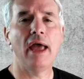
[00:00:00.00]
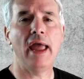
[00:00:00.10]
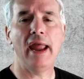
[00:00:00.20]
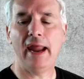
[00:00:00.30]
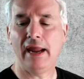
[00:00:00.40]

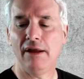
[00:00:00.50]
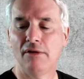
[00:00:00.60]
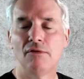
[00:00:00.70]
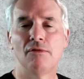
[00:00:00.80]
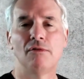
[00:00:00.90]
a
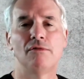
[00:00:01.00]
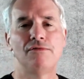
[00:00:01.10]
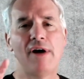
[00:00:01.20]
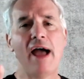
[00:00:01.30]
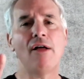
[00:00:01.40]

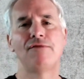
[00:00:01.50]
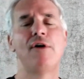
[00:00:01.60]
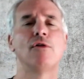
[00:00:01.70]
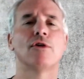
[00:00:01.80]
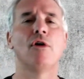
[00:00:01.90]
file
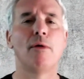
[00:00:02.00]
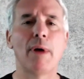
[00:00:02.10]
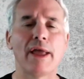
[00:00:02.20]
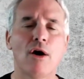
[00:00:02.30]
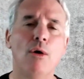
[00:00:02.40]
folder on
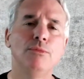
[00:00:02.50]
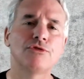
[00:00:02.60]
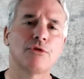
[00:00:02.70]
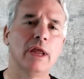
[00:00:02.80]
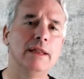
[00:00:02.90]
my home
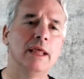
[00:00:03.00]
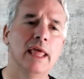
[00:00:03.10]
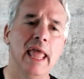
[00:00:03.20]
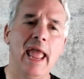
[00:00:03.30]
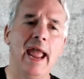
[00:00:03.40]
screen.
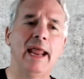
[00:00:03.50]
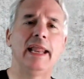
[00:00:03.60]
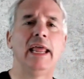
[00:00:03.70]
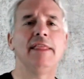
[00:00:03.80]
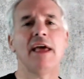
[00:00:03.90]
And
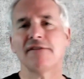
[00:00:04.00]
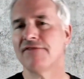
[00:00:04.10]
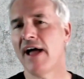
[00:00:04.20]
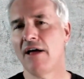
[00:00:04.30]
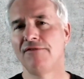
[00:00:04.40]
in that
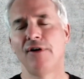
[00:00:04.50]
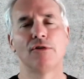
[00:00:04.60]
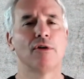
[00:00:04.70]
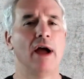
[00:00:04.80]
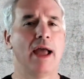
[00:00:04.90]
file
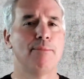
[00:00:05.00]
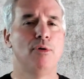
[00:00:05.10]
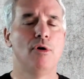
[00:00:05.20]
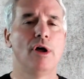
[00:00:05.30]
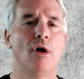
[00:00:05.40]
folder, I
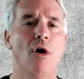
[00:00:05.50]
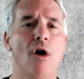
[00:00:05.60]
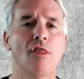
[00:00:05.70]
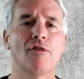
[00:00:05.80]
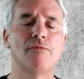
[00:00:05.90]
put
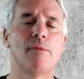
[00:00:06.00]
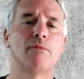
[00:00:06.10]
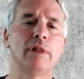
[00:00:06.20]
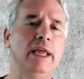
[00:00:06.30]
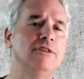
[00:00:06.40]
all of
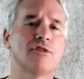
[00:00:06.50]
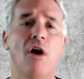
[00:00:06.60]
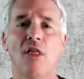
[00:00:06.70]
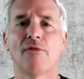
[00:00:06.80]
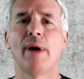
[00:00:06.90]
the links to
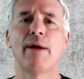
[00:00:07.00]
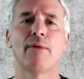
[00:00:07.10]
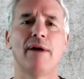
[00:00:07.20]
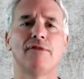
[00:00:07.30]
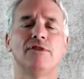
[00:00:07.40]
all of my
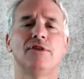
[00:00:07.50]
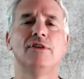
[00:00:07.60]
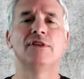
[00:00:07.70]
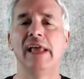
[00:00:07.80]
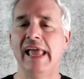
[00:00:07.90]

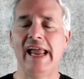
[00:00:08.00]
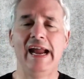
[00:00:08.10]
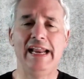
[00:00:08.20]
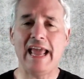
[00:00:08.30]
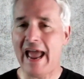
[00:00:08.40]
references
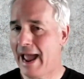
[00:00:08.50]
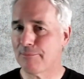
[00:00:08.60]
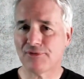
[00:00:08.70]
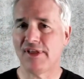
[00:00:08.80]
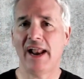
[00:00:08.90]
any
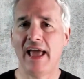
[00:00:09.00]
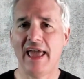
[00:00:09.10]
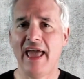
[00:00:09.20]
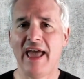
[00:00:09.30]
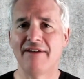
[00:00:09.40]
apps that I
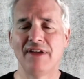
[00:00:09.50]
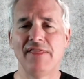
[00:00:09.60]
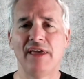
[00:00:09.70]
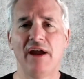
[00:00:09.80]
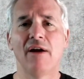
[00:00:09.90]
have
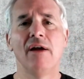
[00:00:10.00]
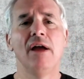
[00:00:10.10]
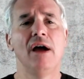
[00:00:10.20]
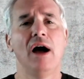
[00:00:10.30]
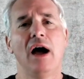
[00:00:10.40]
in there.
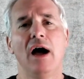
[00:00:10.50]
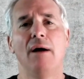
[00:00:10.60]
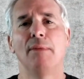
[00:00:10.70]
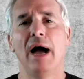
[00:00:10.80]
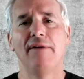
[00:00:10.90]

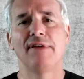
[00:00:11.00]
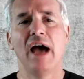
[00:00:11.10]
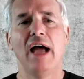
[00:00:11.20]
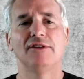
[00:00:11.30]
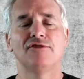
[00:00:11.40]
I've
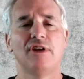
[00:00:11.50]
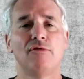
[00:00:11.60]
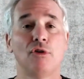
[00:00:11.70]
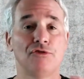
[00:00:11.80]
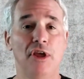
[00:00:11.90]
got
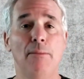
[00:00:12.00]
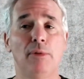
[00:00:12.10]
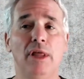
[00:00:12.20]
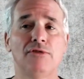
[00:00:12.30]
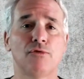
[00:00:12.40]
several
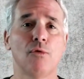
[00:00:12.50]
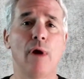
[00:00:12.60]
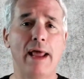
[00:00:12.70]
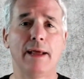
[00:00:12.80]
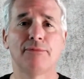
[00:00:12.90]
templates for
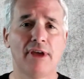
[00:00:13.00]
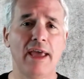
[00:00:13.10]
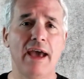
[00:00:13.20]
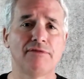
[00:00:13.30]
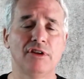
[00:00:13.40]
write-ups I have to